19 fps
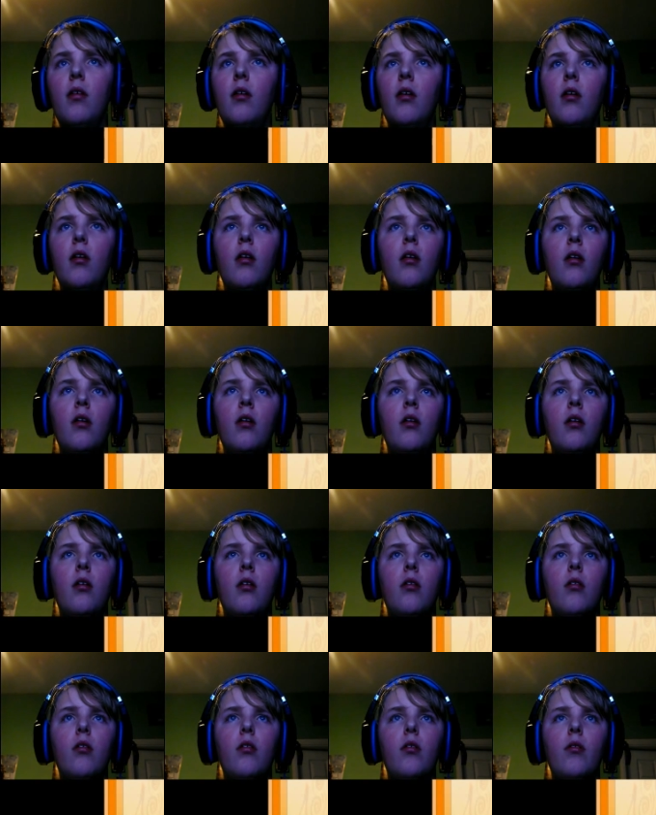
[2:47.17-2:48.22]

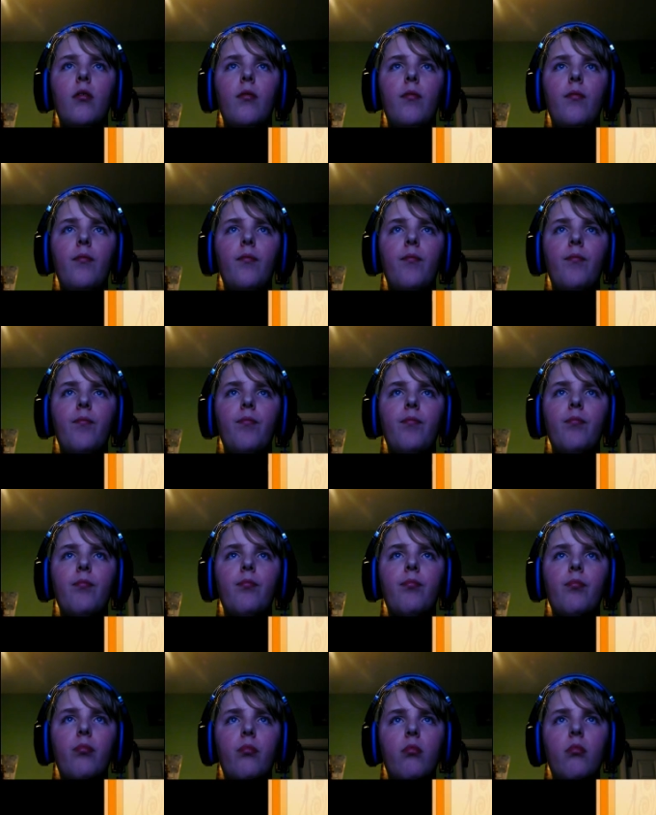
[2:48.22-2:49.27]

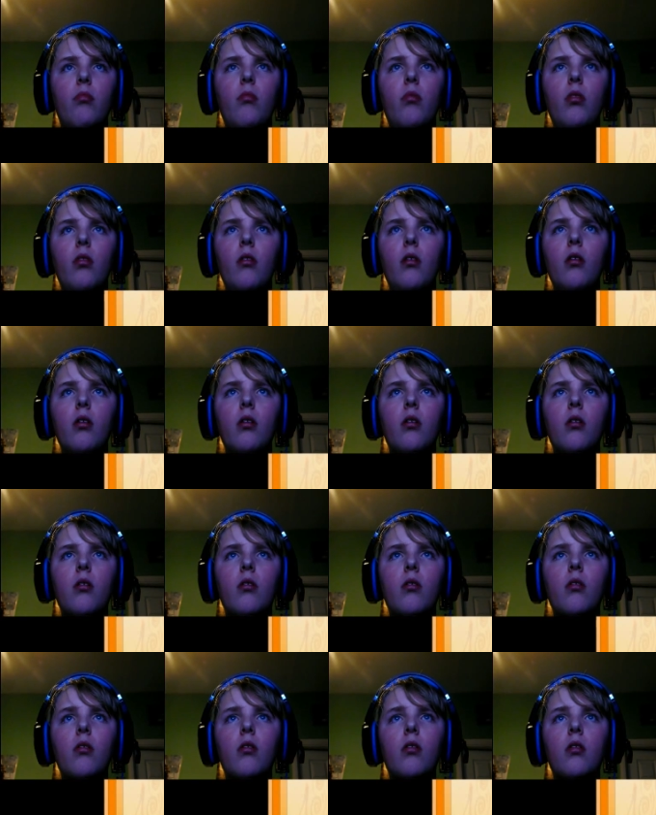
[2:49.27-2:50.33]

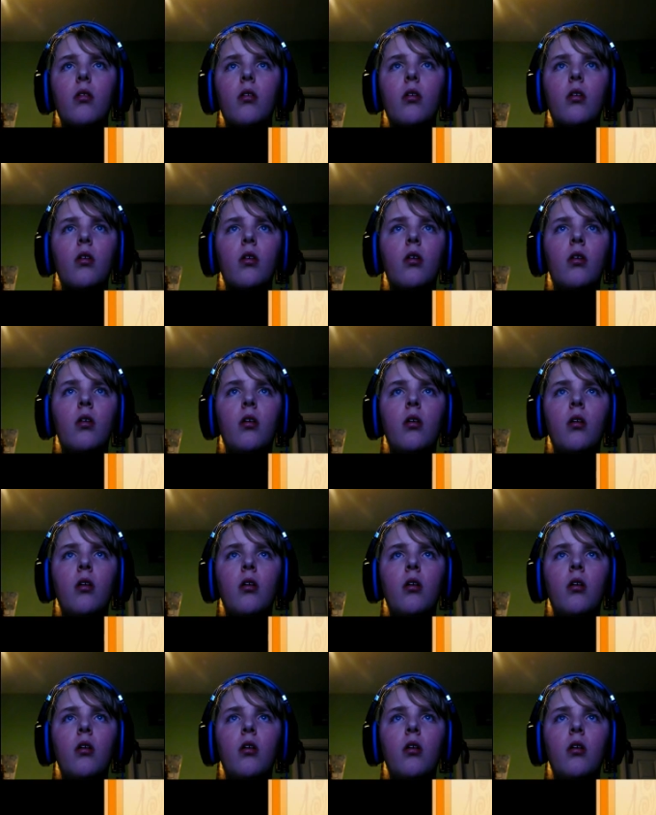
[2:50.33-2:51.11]
[no speech]